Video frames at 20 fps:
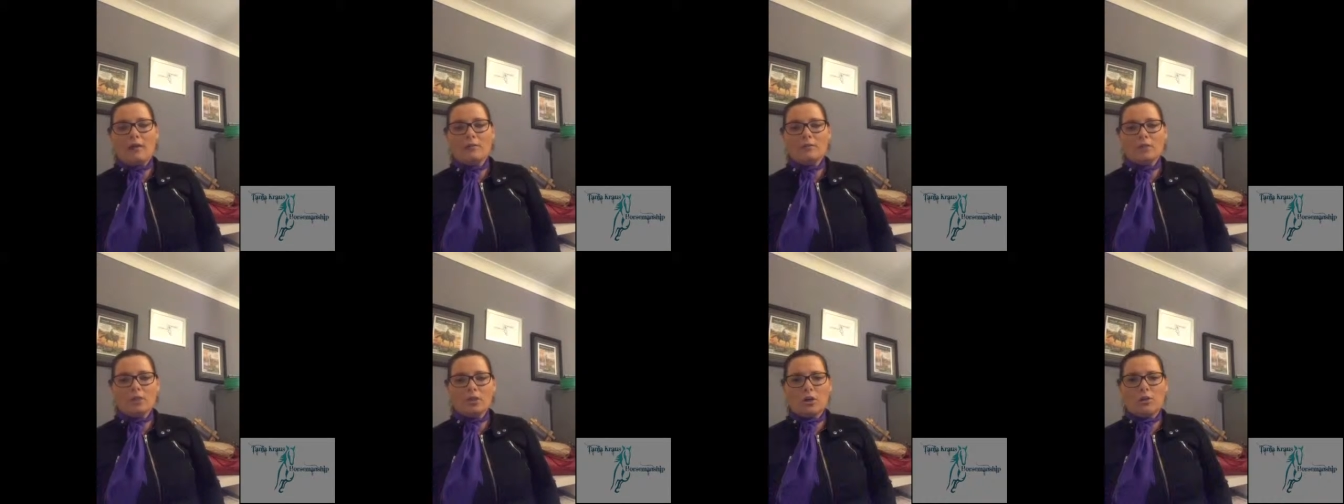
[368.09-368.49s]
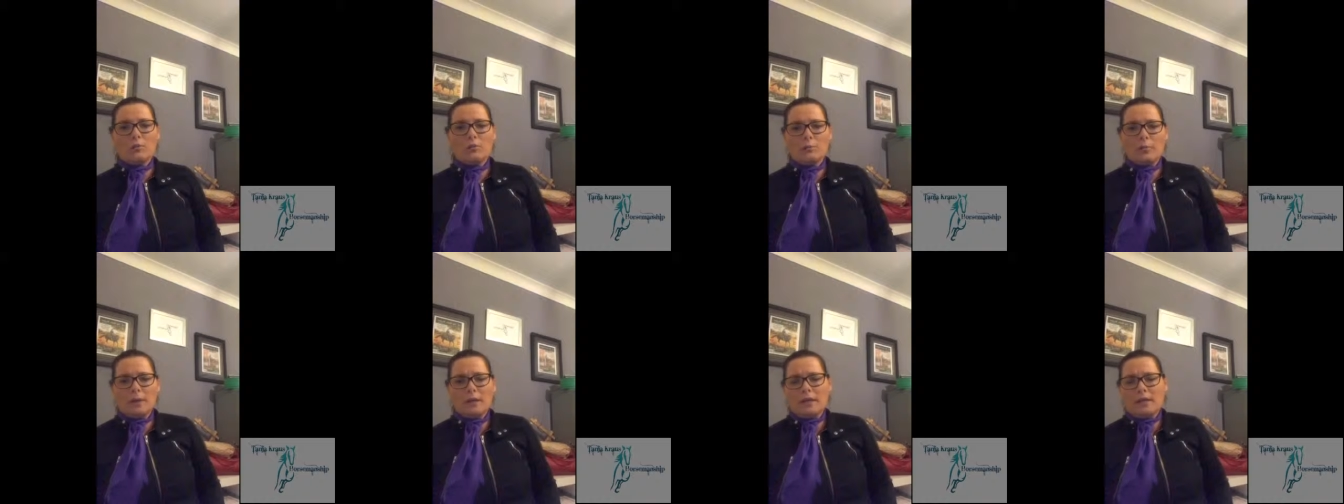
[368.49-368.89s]
you know,
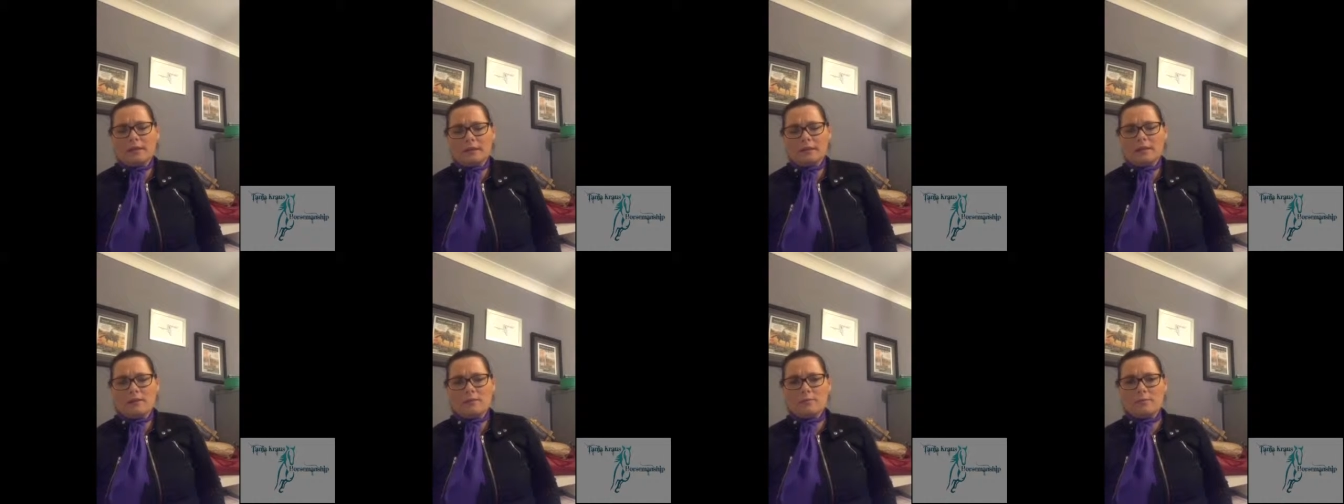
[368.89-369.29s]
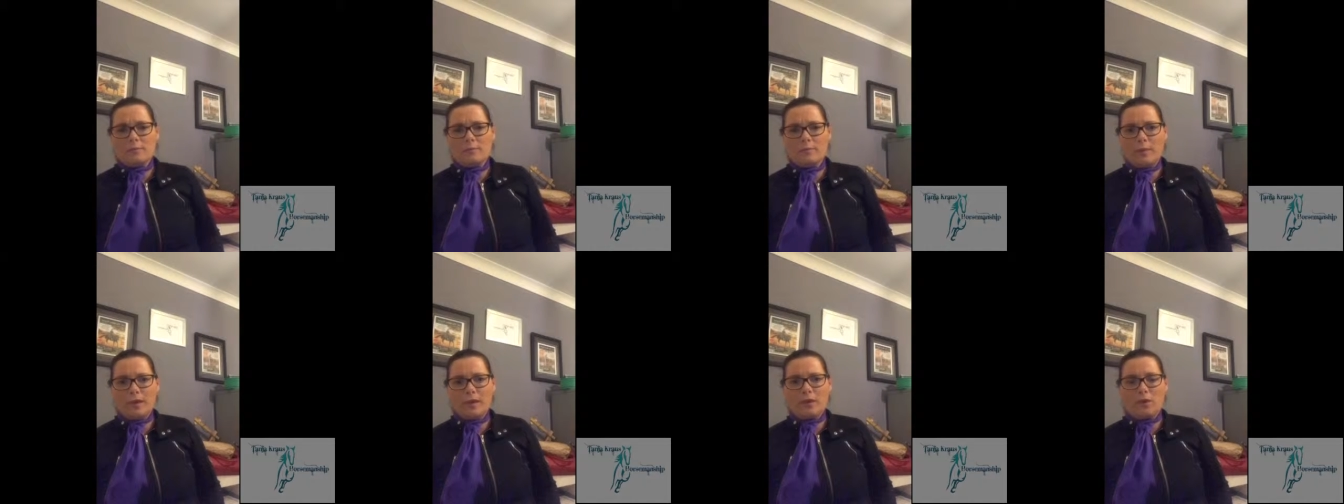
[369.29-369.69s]

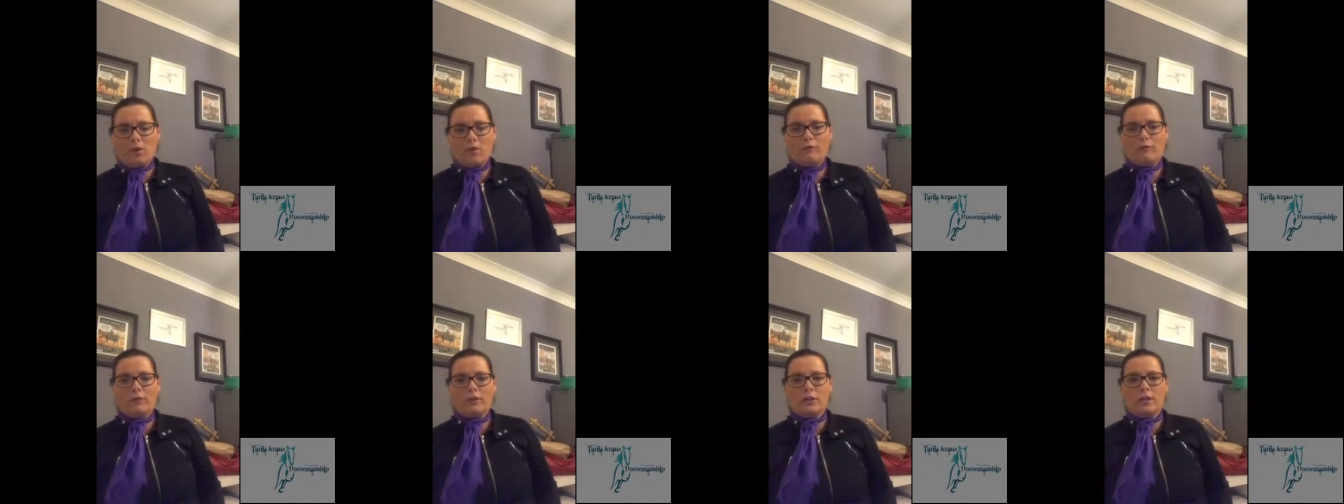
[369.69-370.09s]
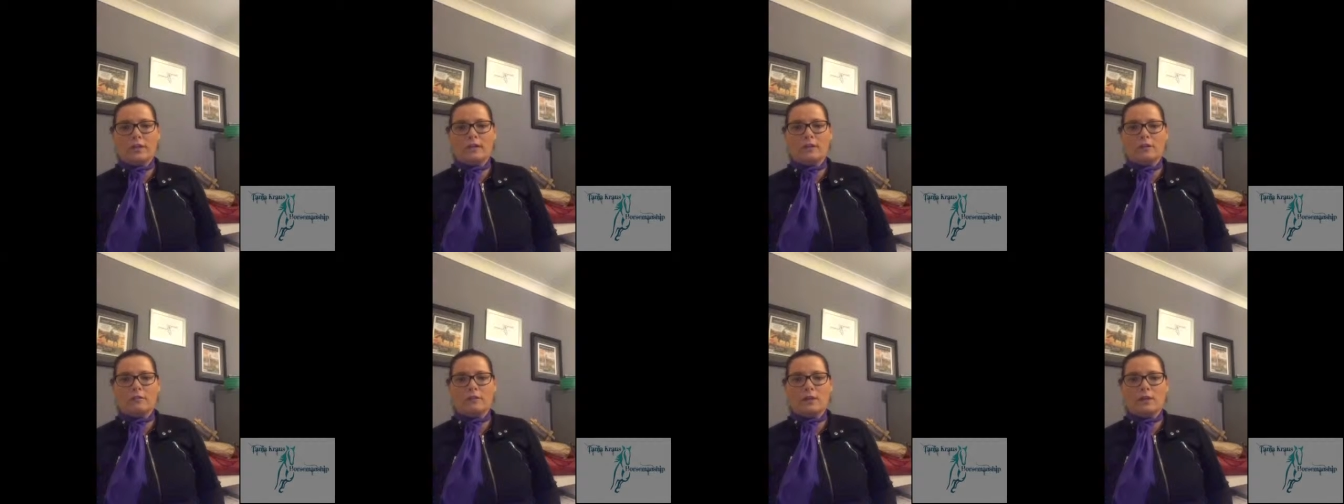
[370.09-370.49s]
being confident
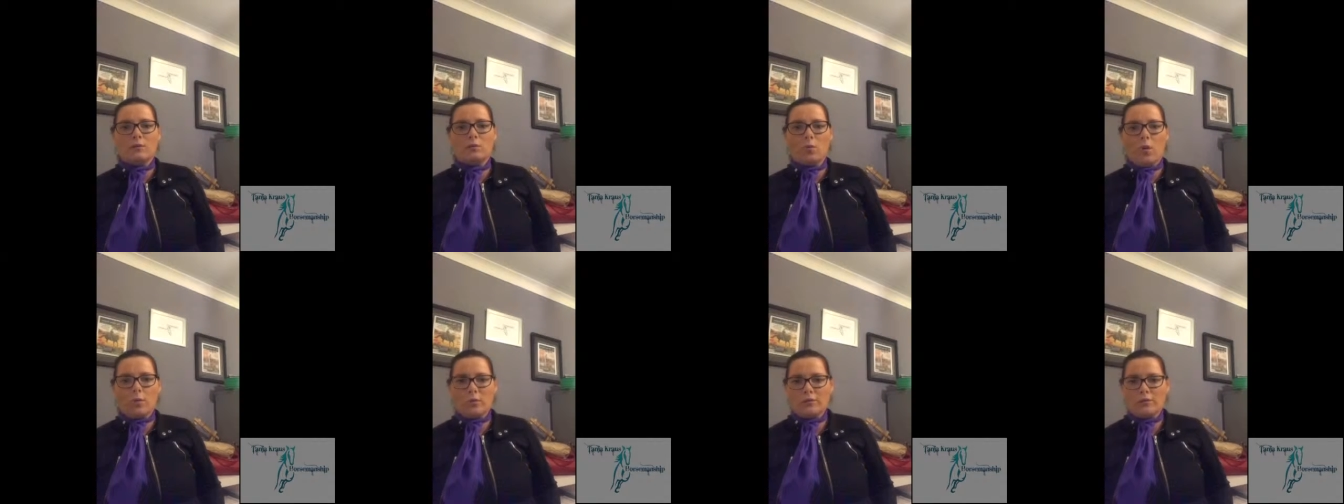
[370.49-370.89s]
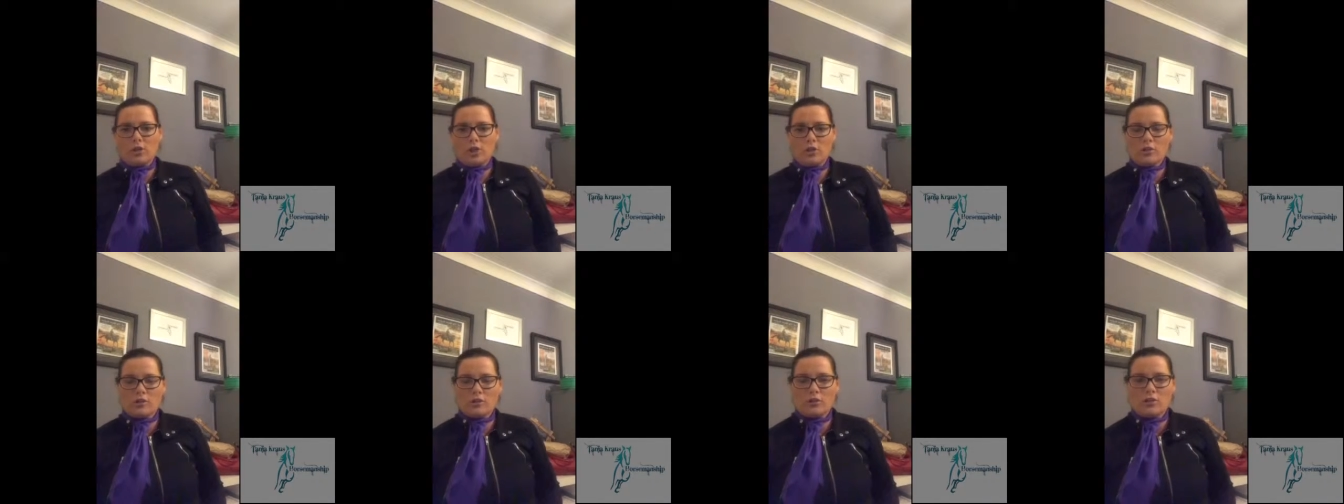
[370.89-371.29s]
in what we've
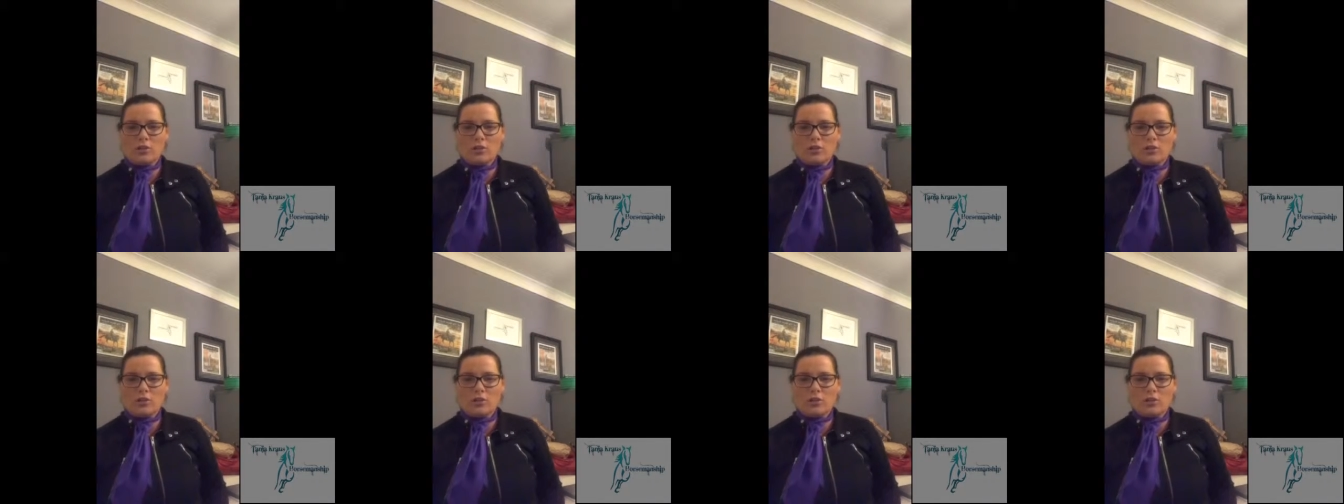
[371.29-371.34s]
chosen